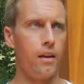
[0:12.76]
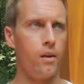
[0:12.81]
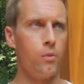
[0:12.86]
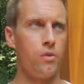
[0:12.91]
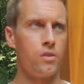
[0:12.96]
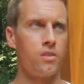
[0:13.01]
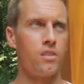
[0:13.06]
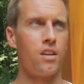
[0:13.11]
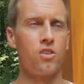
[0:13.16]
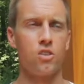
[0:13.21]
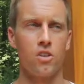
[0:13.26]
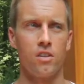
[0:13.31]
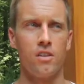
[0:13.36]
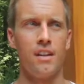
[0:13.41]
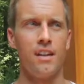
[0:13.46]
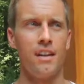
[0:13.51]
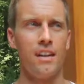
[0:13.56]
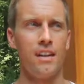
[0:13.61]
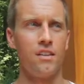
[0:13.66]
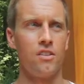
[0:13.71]
It was such
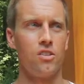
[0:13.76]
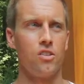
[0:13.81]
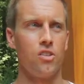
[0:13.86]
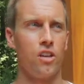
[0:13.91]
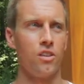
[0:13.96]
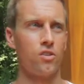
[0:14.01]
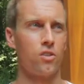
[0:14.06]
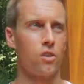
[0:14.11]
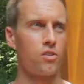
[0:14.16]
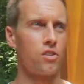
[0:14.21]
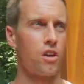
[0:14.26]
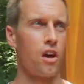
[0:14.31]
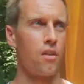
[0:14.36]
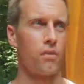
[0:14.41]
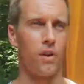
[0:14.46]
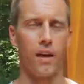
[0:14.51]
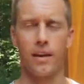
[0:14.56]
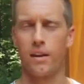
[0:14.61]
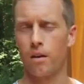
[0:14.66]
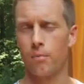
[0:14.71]
a gentle, soft
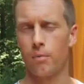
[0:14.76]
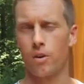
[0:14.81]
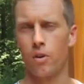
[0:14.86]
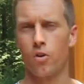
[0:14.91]
light coming